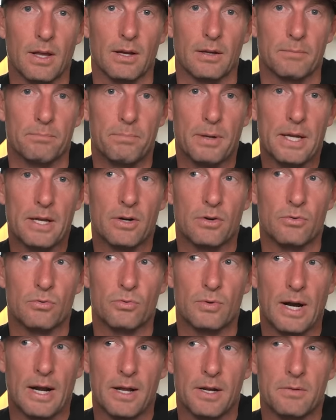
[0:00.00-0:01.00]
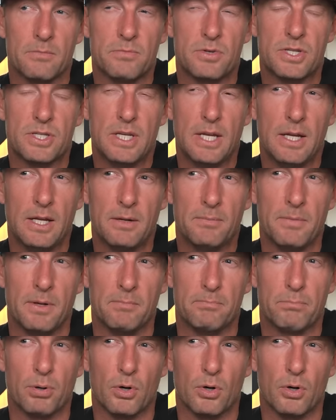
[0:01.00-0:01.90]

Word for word: like being around him seeing him in